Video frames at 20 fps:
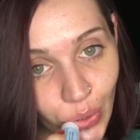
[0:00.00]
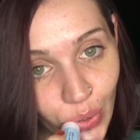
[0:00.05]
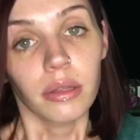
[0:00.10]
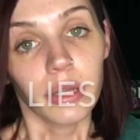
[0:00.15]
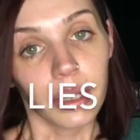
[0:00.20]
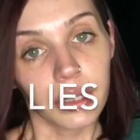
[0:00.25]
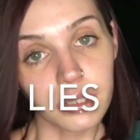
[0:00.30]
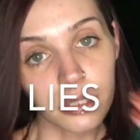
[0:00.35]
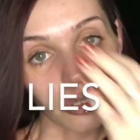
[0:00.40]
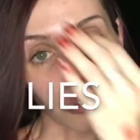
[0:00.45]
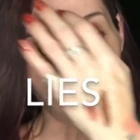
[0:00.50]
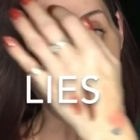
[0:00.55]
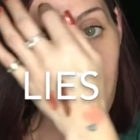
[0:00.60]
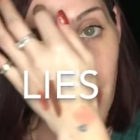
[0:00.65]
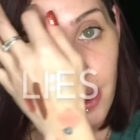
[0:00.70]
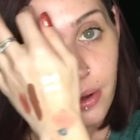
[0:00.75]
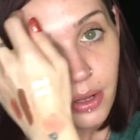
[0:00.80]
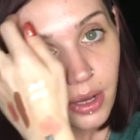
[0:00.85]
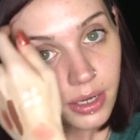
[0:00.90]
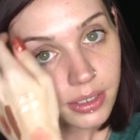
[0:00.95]
Last two
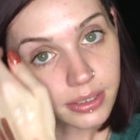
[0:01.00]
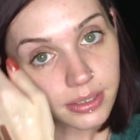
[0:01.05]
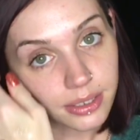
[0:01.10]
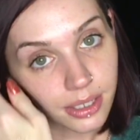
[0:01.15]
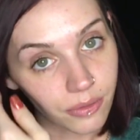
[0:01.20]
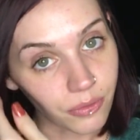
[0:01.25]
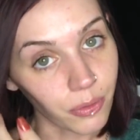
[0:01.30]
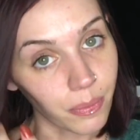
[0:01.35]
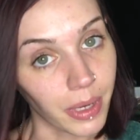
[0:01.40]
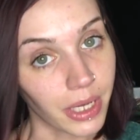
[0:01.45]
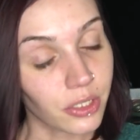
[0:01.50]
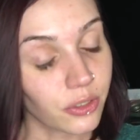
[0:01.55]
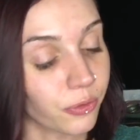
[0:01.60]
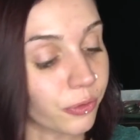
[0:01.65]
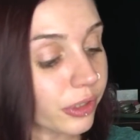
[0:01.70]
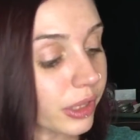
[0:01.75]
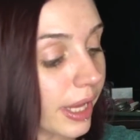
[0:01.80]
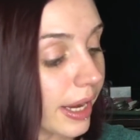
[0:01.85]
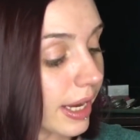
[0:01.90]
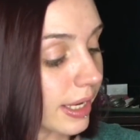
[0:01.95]
products, save the best
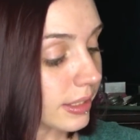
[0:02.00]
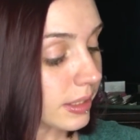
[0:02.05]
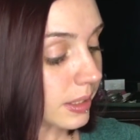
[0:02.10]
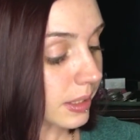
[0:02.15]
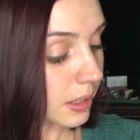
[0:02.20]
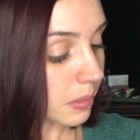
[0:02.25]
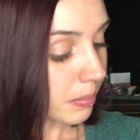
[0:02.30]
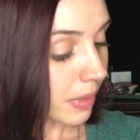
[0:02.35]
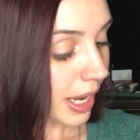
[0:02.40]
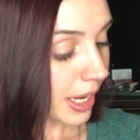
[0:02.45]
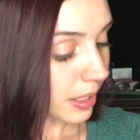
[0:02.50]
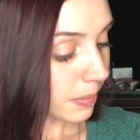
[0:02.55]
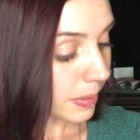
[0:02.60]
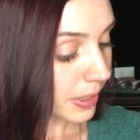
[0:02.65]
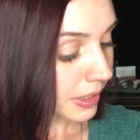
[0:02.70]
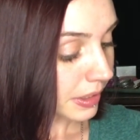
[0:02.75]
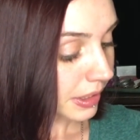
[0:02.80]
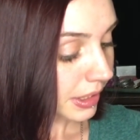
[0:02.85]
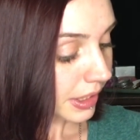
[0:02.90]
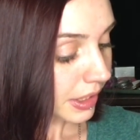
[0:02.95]
for last, in my
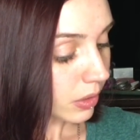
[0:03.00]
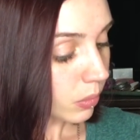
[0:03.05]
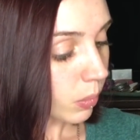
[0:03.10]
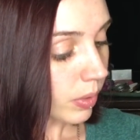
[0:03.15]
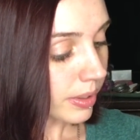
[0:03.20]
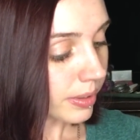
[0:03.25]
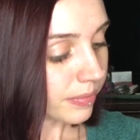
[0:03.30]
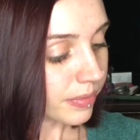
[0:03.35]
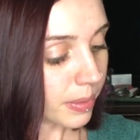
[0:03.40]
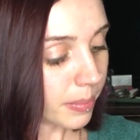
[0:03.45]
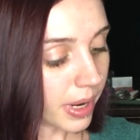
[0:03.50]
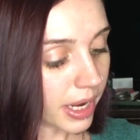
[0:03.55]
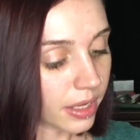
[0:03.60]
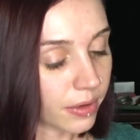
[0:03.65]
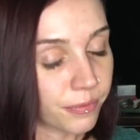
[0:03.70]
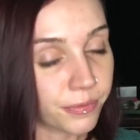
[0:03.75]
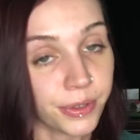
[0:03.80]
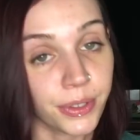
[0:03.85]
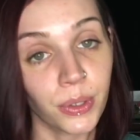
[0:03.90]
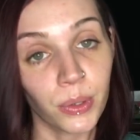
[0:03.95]
opinion. One of them I
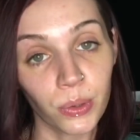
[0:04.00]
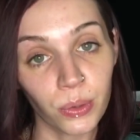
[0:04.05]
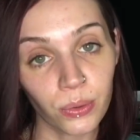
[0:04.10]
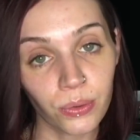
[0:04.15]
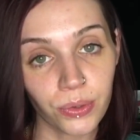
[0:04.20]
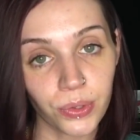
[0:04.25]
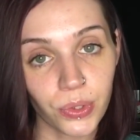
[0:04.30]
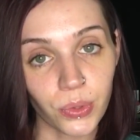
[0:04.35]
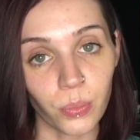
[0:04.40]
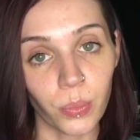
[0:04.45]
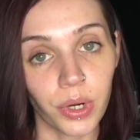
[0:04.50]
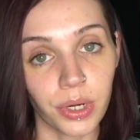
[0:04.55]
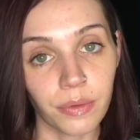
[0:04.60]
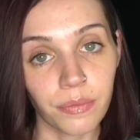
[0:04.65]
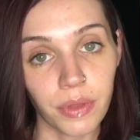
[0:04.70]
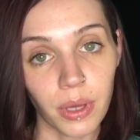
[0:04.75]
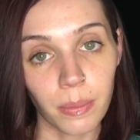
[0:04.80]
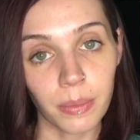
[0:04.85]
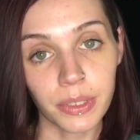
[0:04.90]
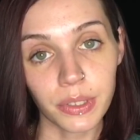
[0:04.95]
have used. One
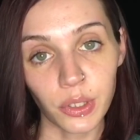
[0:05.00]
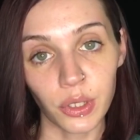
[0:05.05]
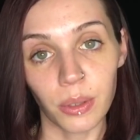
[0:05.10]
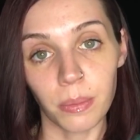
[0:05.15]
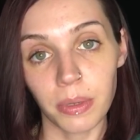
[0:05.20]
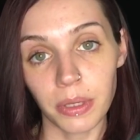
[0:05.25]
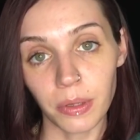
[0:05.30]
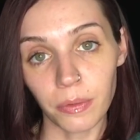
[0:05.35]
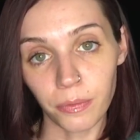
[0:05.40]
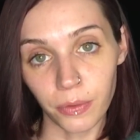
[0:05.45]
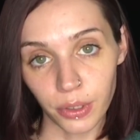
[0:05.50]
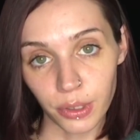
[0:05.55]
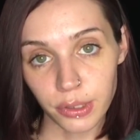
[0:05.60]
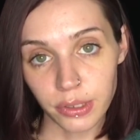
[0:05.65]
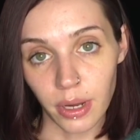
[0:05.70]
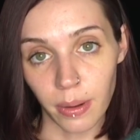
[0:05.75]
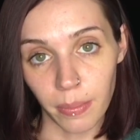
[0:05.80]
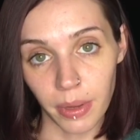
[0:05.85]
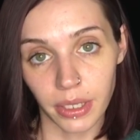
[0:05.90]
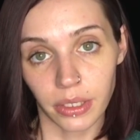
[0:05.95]
of them, it's going to be the first
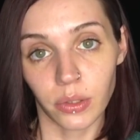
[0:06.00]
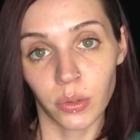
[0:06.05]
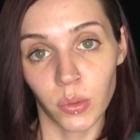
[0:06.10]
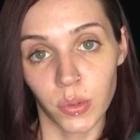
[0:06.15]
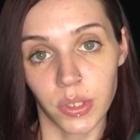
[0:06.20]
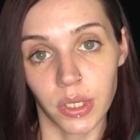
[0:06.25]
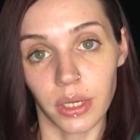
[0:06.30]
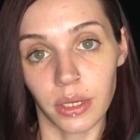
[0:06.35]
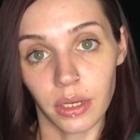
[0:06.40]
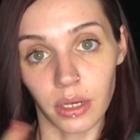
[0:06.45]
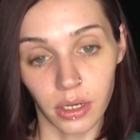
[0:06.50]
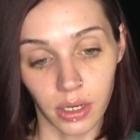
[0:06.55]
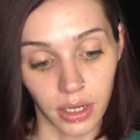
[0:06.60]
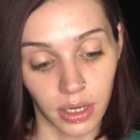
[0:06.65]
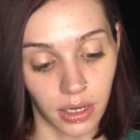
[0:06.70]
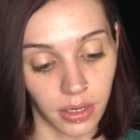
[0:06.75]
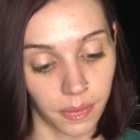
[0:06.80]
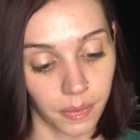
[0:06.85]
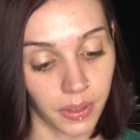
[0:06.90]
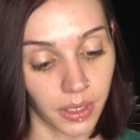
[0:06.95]
time I use it
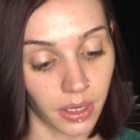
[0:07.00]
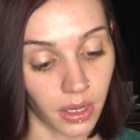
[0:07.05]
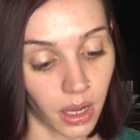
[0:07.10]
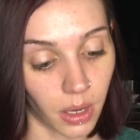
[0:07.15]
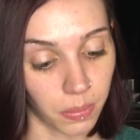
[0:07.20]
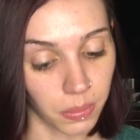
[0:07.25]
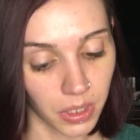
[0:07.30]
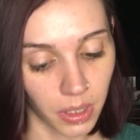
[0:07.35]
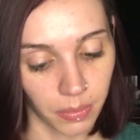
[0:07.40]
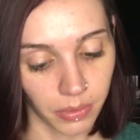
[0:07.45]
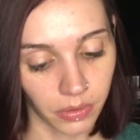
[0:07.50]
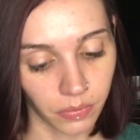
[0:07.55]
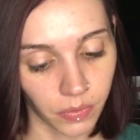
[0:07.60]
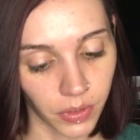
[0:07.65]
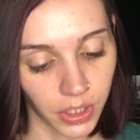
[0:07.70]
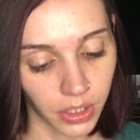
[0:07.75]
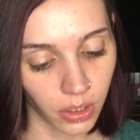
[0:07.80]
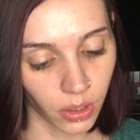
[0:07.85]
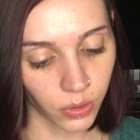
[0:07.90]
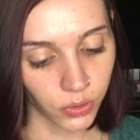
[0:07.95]
in the upcoming
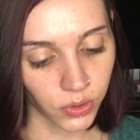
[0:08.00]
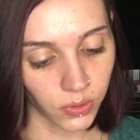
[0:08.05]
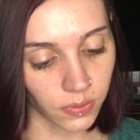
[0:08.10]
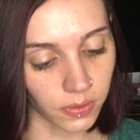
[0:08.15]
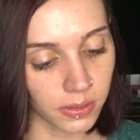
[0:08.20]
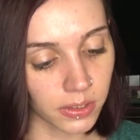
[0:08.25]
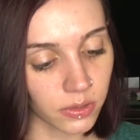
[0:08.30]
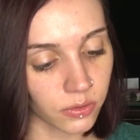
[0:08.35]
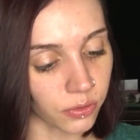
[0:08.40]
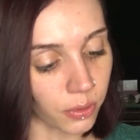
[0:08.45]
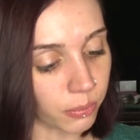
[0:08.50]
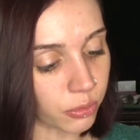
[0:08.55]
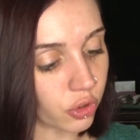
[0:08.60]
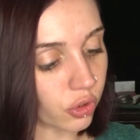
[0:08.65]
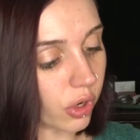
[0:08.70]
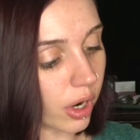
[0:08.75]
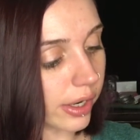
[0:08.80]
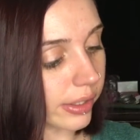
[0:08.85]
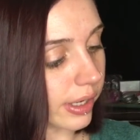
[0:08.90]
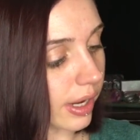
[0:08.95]
video. So this is from
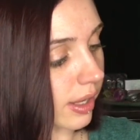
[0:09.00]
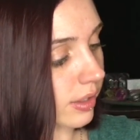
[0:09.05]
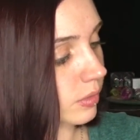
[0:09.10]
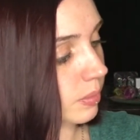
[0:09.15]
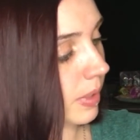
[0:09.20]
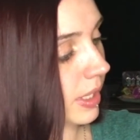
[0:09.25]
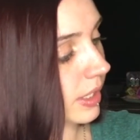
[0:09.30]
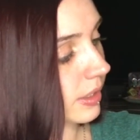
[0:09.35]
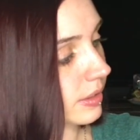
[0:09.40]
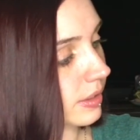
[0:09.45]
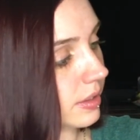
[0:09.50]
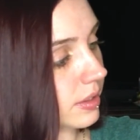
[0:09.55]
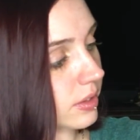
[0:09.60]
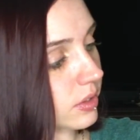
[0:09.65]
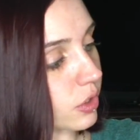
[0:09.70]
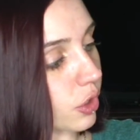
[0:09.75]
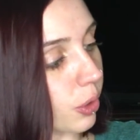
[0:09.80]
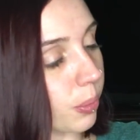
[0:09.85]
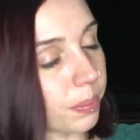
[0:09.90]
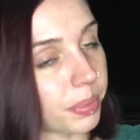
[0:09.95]
Gerard Cosmetics. This
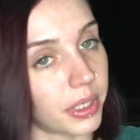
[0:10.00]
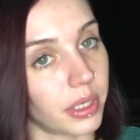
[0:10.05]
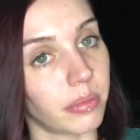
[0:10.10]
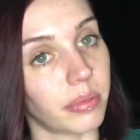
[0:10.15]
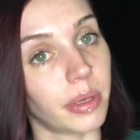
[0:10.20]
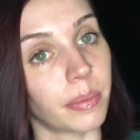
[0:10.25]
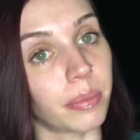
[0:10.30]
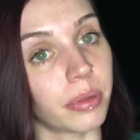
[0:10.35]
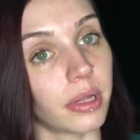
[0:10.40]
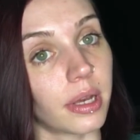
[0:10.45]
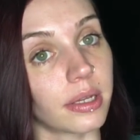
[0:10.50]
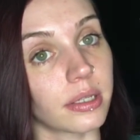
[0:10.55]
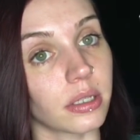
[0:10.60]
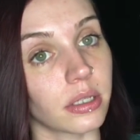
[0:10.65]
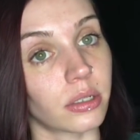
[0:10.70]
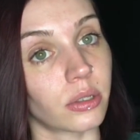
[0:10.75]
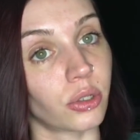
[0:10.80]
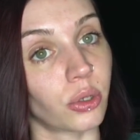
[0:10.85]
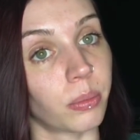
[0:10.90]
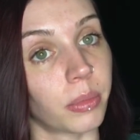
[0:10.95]
is their BB
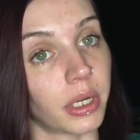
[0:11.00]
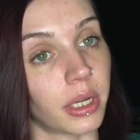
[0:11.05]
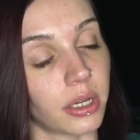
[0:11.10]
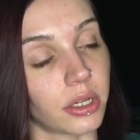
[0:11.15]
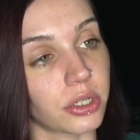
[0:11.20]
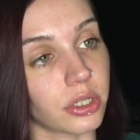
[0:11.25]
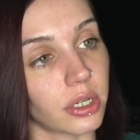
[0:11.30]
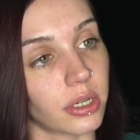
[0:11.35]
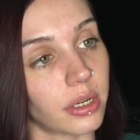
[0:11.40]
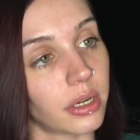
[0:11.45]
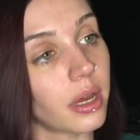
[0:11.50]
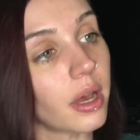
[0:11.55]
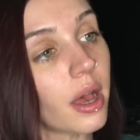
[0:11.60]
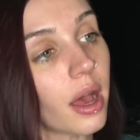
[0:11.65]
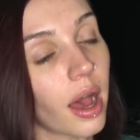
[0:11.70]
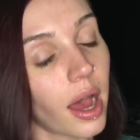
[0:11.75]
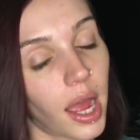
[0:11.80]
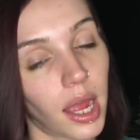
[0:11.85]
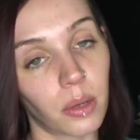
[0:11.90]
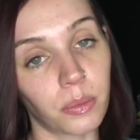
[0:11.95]
Plus Illumination.
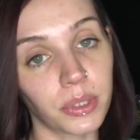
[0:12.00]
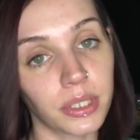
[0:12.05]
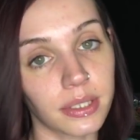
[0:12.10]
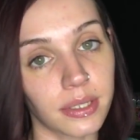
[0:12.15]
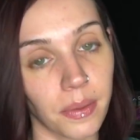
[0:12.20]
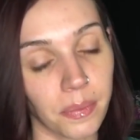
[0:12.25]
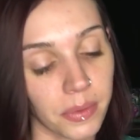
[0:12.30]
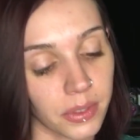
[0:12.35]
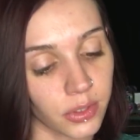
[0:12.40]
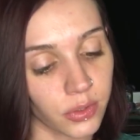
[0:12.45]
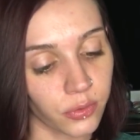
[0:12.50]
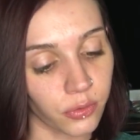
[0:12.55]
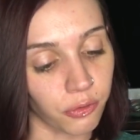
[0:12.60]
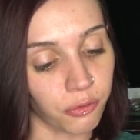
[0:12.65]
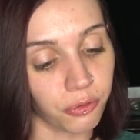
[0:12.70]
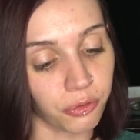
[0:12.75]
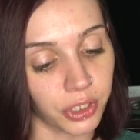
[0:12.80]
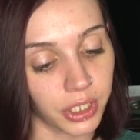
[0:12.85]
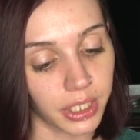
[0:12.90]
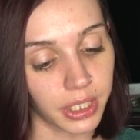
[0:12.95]
I was sent this for
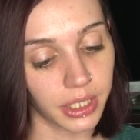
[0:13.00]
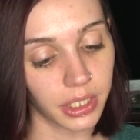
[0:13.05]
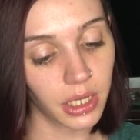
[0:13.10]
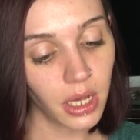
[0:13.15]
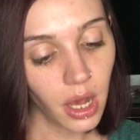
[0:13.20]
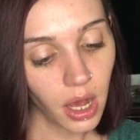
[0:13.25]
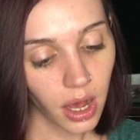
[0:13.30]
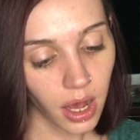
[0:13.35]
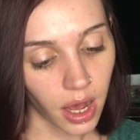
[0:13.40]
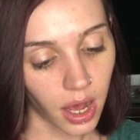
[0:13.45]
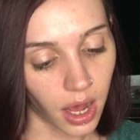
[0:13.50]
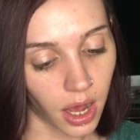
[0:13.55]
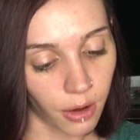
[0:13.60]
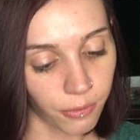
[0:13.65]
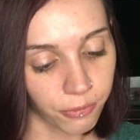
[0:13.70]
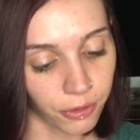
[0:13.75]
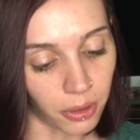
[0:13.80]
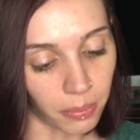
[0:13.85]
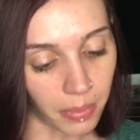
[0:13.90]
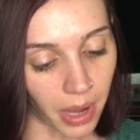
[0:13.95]
free
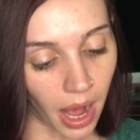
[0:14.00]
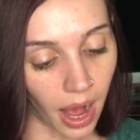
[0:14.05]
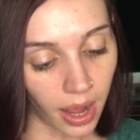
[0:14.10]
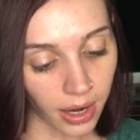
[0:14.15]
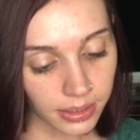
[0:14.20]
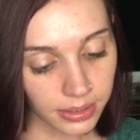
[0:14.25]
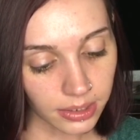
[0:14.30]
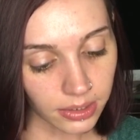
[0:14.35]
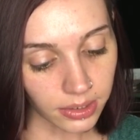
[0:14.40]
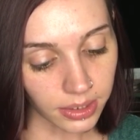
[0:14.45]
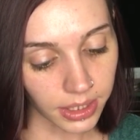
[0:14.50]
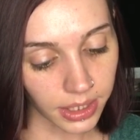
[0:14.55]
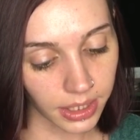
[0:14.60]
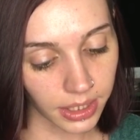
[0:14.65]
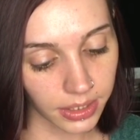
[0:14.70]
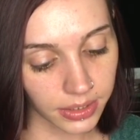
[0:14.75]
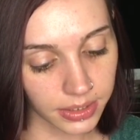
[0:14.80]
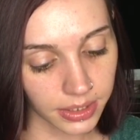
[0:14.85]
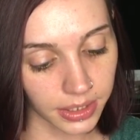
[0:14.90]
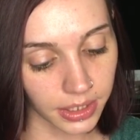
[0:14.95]
from
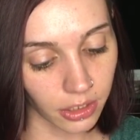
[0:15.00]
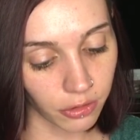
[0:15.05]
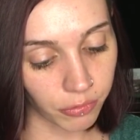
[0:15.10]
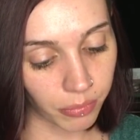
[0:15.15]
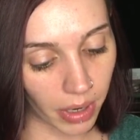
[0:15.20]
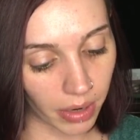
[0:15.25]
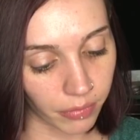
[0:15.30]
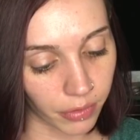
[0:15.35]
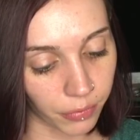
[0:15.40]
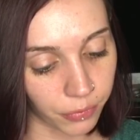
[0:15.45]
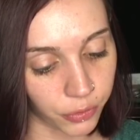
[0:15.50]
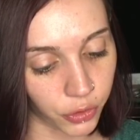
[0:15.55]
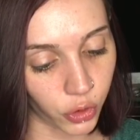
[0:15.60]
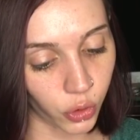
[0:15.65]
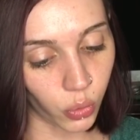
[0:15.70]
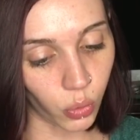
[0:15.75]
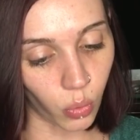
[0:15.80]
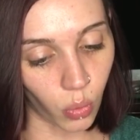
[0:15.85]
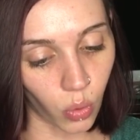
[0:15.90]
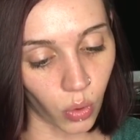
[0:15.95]
Octoly to give my
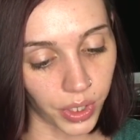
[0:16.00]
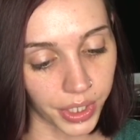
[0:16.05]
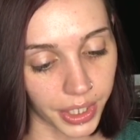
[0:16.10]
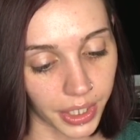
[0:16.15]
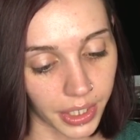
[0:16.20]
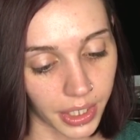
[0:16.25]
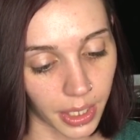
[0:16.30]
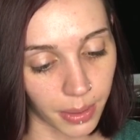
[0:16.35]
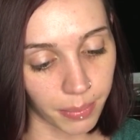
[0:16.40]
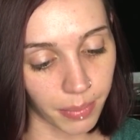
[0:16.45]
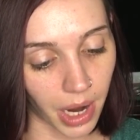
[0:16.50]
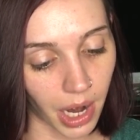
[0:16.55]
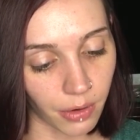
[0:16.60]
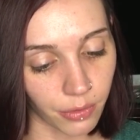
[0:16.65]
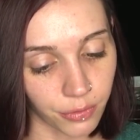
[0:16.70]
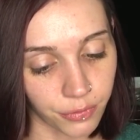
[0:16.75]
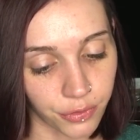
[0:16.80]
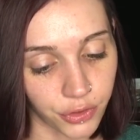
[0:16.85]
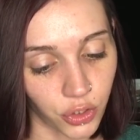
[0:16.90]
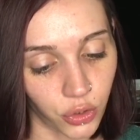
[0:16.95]
review on it. And my
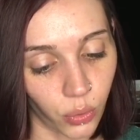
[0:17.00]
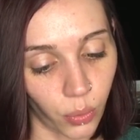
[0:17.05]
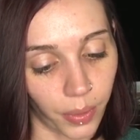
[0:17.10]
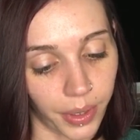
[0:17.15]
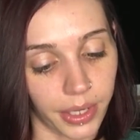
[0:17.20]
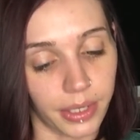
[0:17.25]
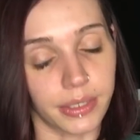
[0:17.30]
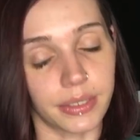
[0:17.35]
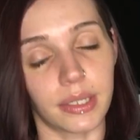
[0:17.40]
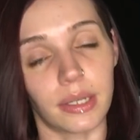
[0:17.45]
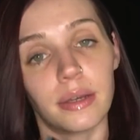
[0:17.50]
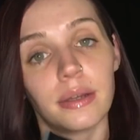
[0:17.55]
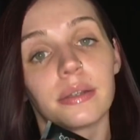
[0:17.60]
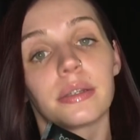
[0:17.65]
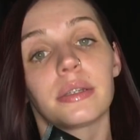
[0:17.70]
review is,